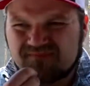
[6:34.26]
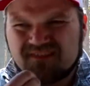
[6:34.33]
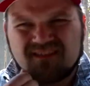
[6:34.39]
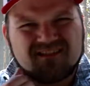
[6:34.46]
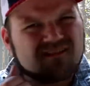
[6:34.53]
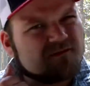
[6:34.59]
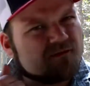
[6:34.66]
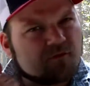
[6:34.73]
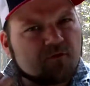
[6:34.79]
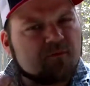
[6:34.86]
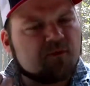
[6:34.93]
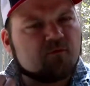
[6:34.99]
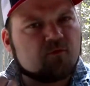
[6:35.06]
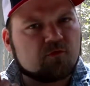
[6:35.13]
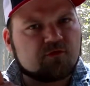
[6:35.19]
It's a little
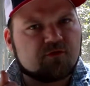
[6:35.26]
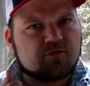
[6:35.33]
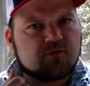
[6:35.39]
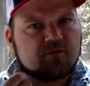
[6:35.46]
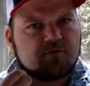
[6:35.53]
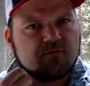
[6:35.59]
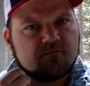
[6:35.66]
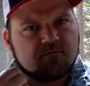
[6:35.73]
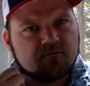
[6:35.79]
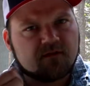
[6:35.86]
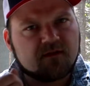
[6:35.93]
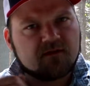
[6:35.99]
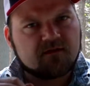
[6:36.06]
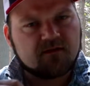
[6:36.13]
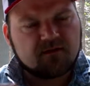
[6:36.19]
bit more sugar than
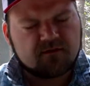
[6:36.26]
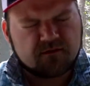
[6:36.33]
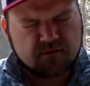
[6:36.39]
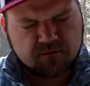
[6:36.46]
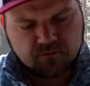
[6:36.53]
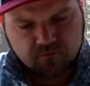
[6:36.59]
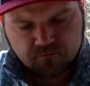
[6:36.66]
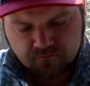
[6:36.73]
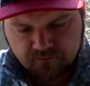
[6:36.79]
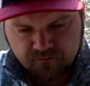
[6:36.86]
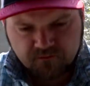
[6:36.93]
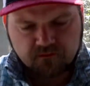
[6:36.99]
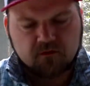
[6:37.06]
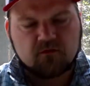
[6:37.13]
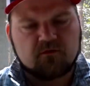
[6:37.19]
I think, so
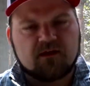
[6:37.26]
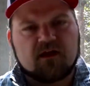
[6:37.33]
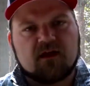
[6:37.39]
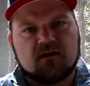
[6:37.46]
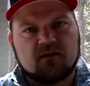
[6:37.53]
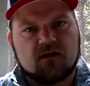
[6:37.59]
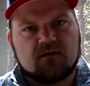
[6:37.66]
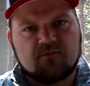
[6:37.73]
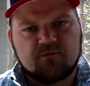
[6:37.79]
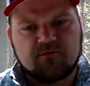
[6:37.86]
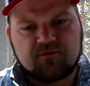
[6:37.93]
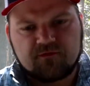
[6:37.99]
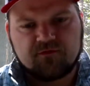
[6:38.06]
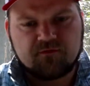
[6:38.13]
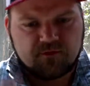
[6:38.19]
slowly add lime
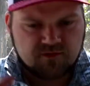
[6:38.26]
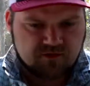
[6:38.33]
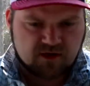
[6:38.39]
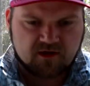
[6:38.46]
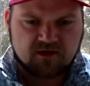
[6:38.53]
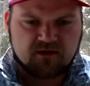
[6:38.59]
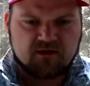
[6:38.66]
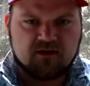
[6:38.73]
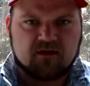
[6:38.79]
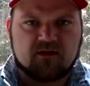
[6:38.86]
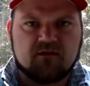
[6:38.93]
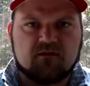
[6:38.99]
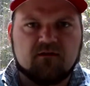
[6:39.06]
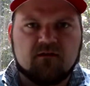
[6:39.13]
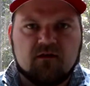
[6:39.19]
juice to it, shake it
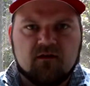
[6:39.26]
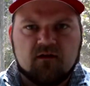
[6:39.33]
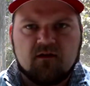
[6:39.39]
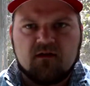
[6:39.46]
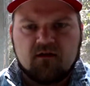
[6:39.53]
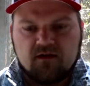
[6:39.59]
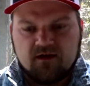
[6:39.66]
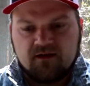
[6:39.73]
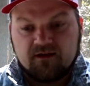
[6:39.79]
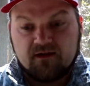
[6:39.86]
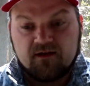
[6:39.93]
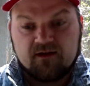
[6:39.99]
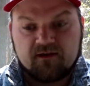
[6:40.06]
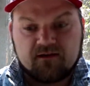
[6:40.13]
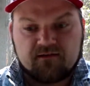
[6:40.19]
again, and
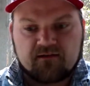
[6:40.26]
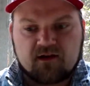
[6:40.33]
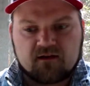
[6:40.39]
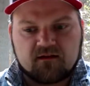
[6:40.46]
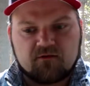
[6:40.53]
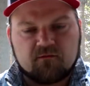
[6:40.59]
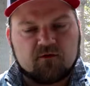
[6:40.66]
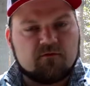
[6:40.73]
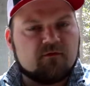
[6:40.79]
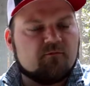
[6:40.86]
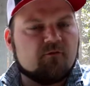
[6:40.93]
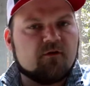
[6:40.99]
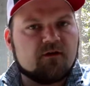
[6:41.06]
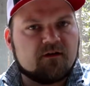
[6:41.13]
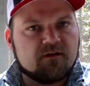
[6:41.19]
get it exactly where we
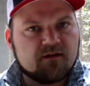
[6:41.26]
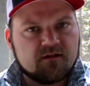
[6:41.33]
want it.